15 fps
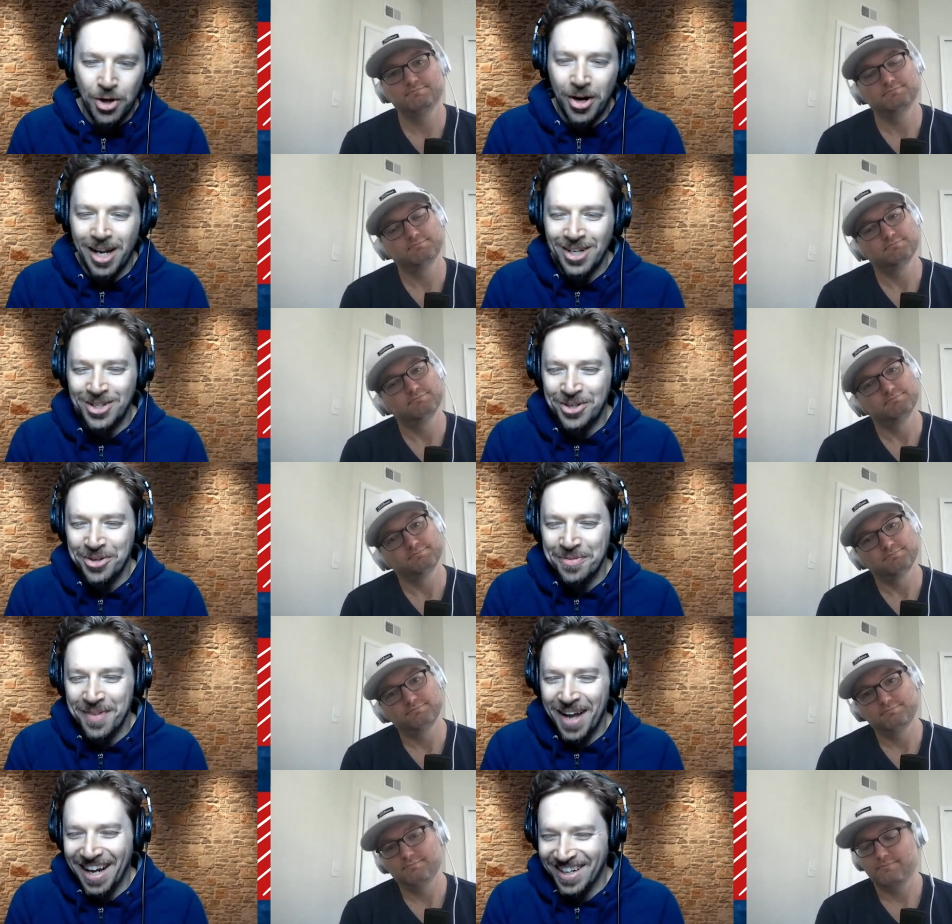
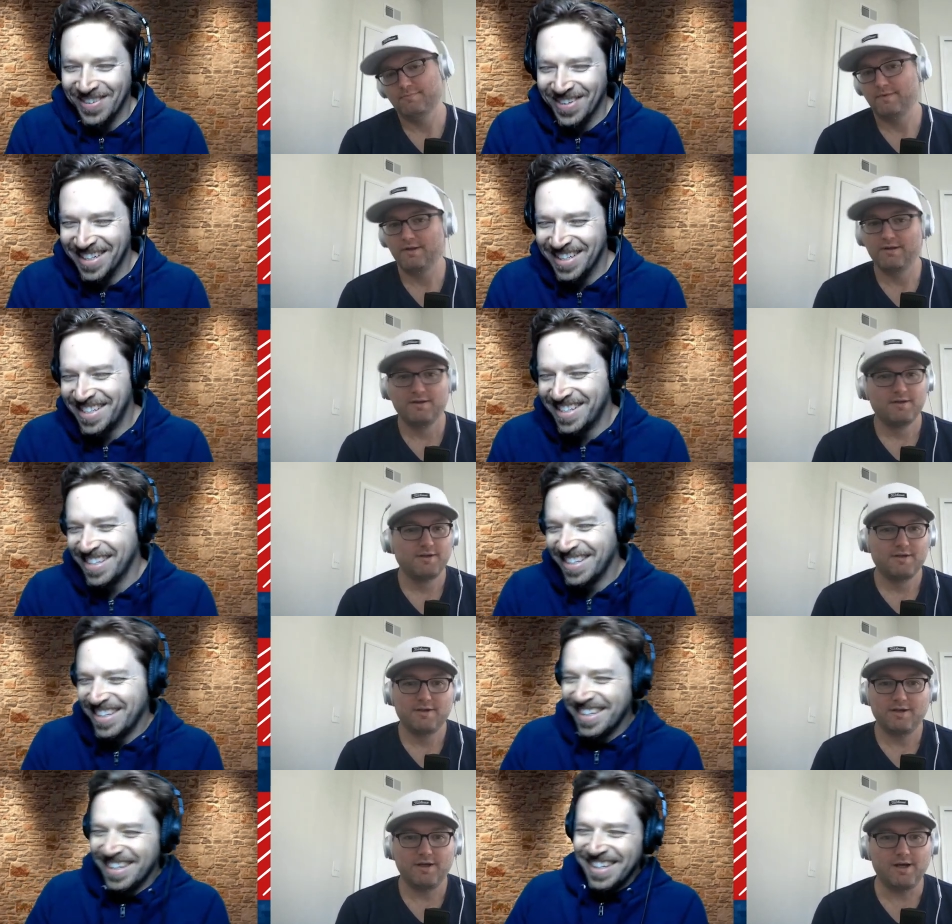Speaker 1: Andrew Makowitz.
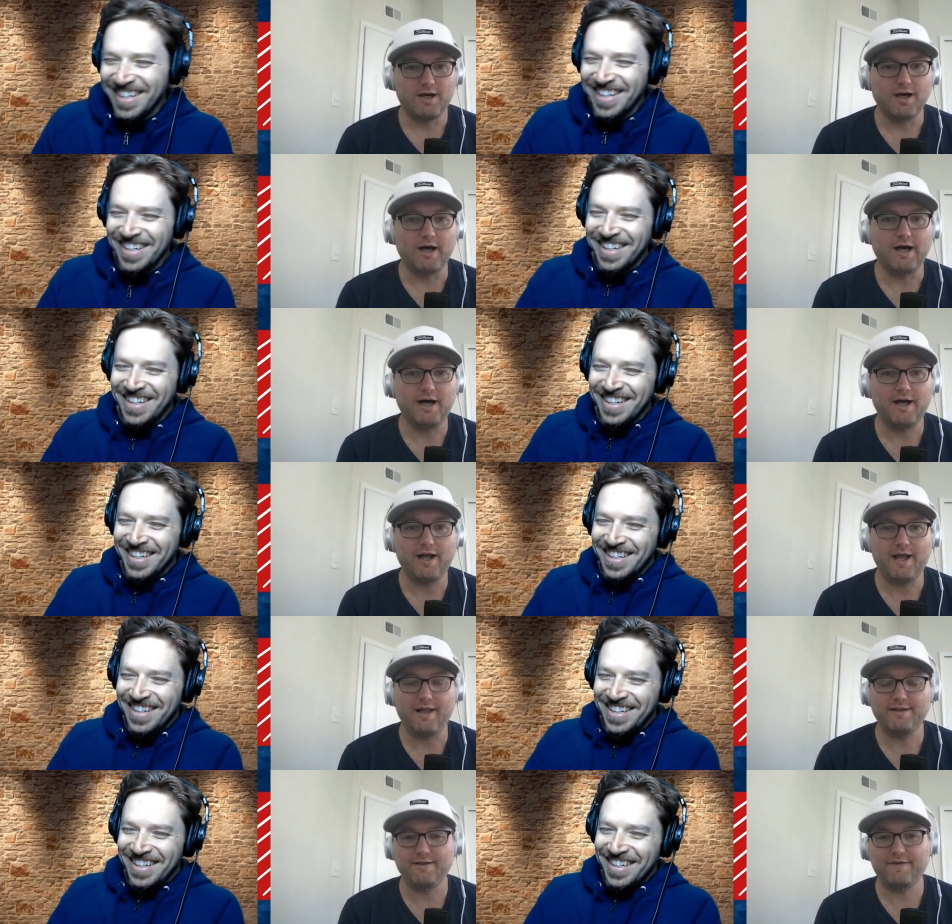
Speaker 2: Oh,
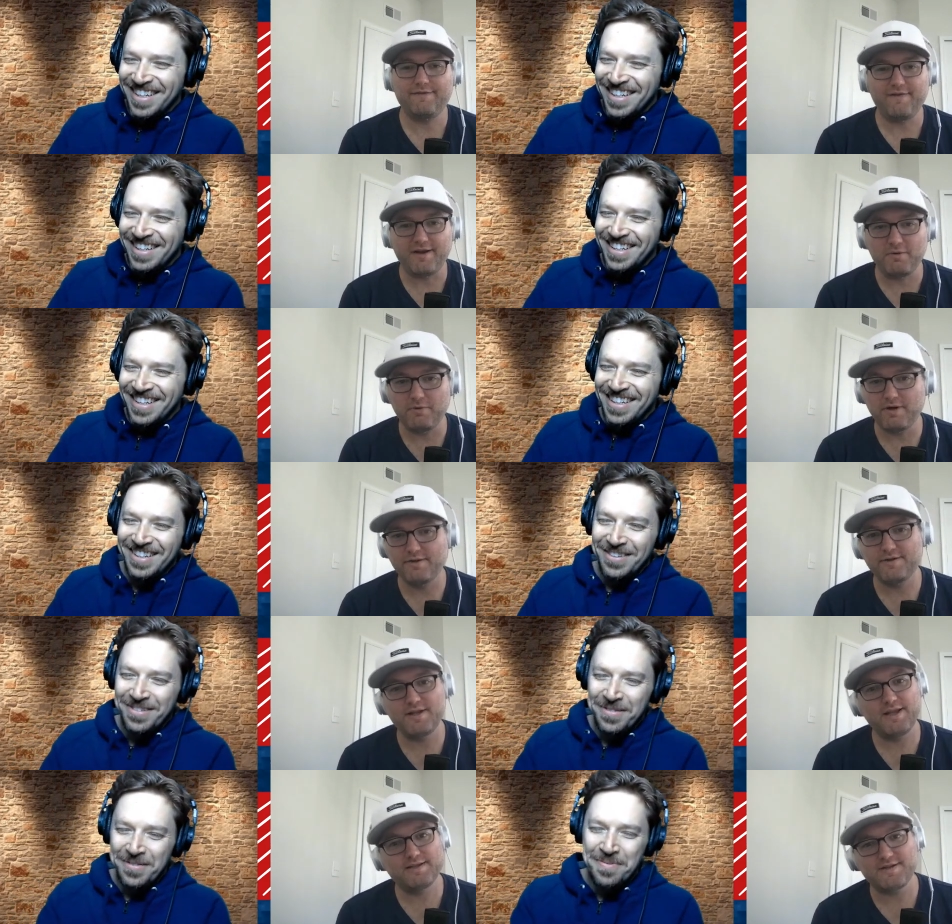if
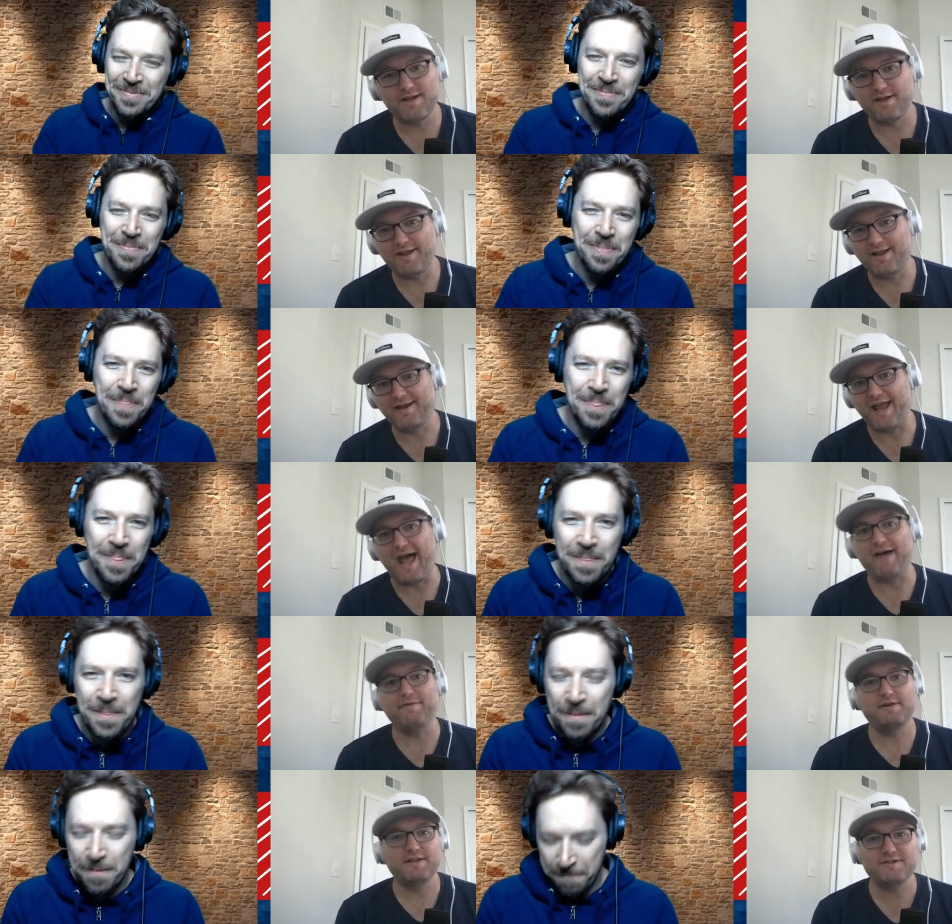anyone is a, an
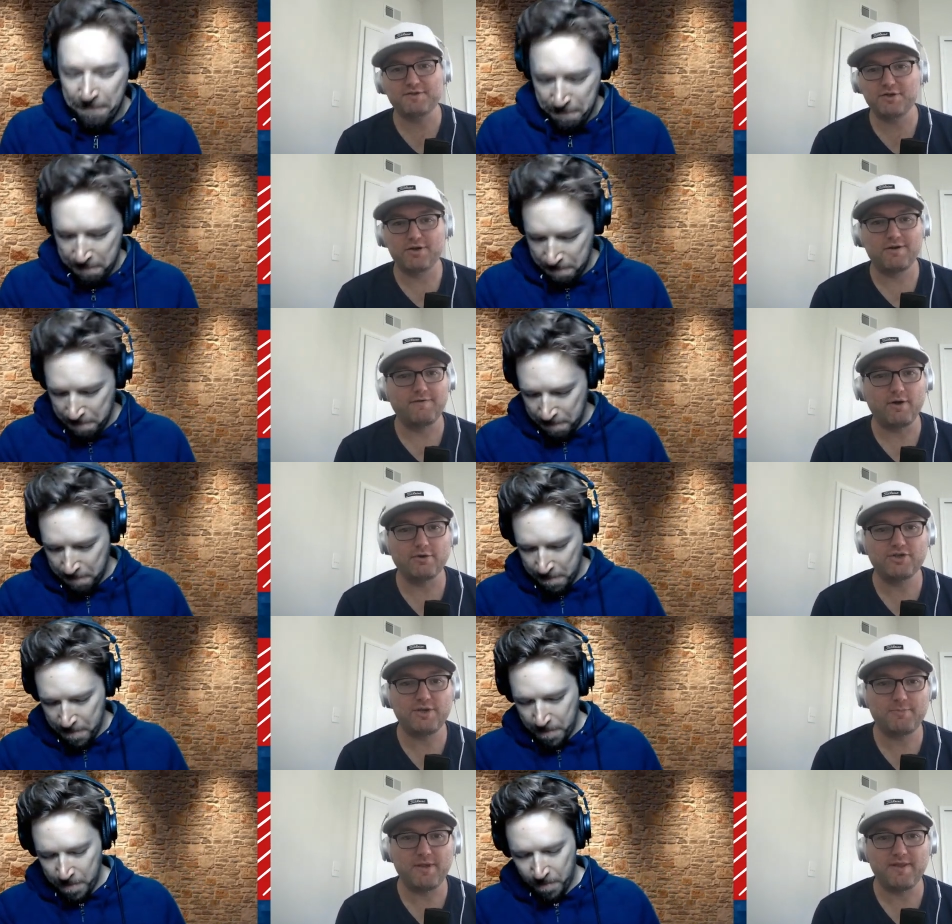avid listener of
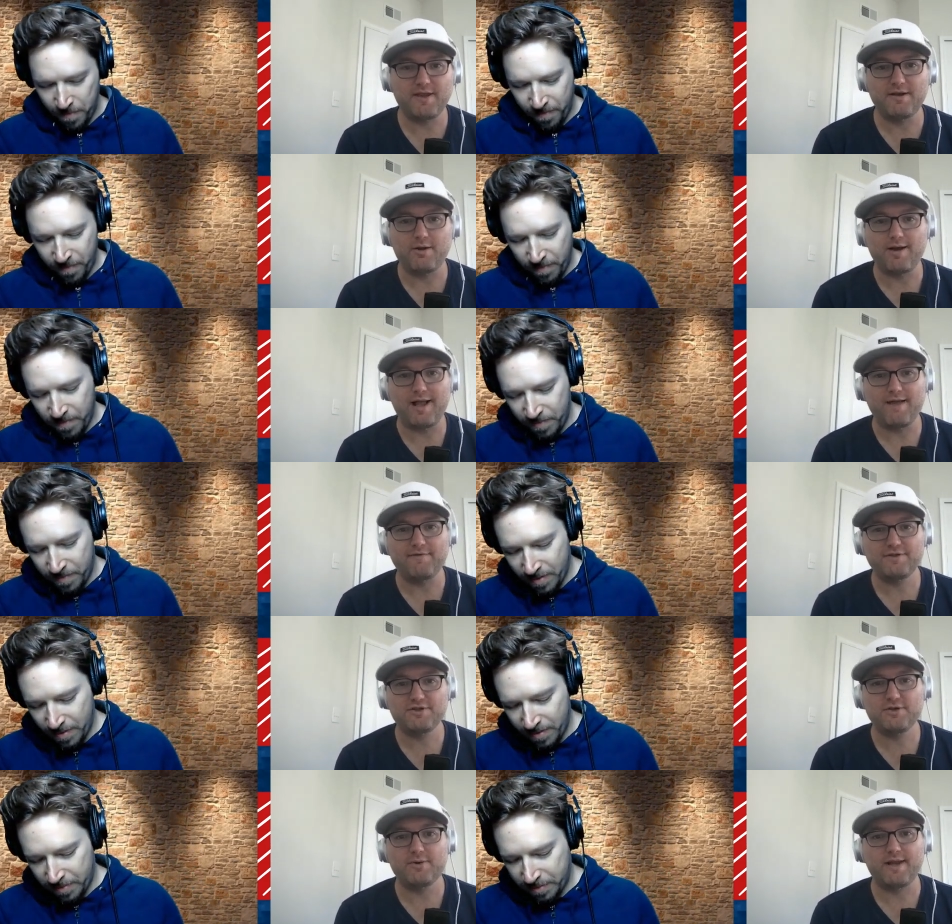OGP, they know I
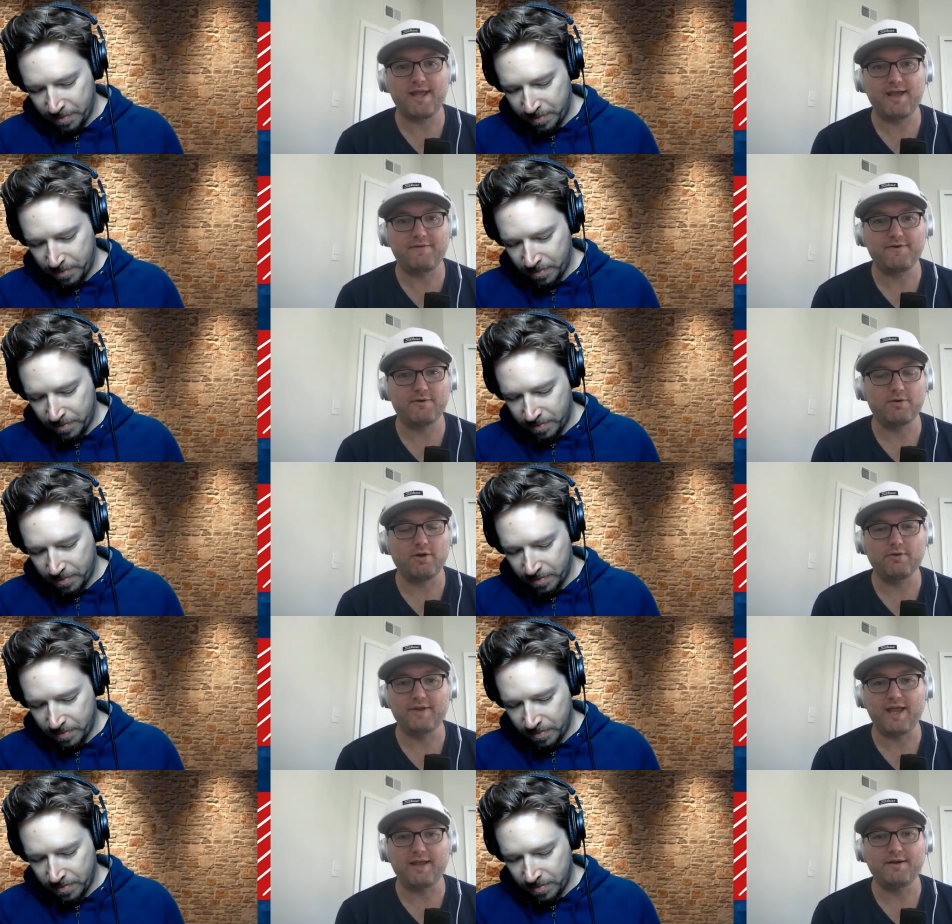have a two and a half year
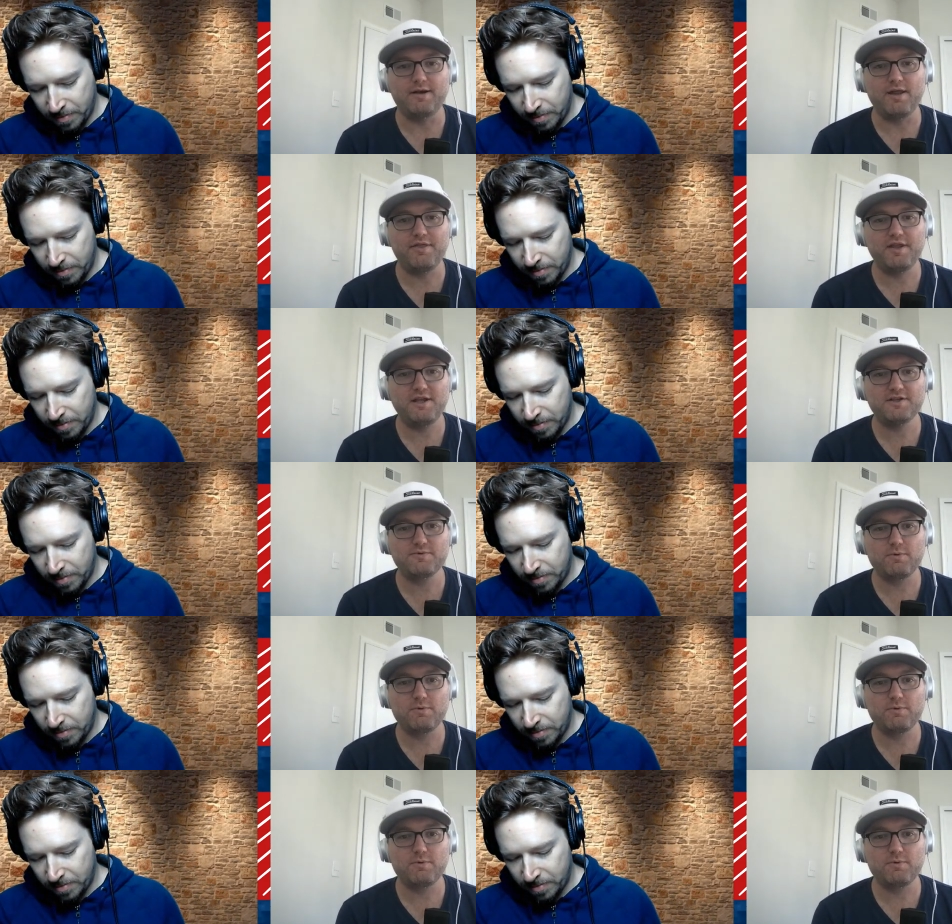old, and nothing is